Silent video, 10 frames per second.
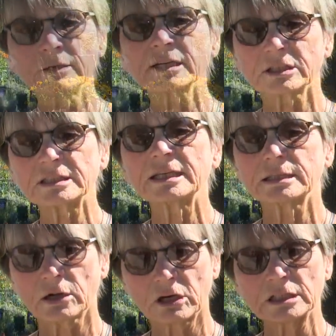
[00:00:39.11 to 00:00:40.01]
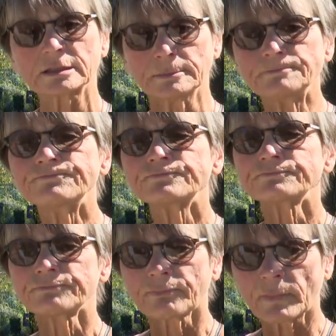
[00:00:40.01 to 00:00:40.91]
it could get cold.
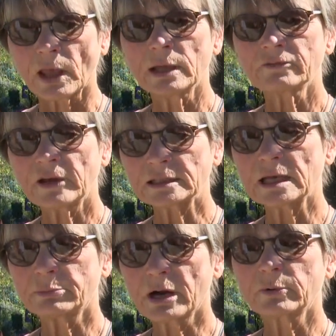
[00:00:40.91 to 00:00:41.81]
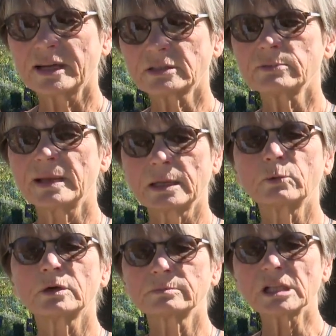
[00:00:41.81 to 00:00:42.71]
In fact, I brought way too many
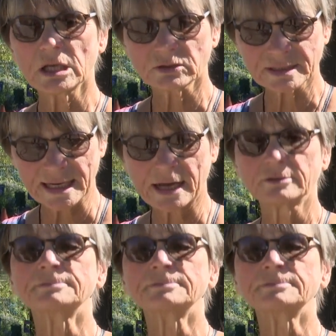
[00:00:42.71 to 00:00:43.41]
warm clothes down.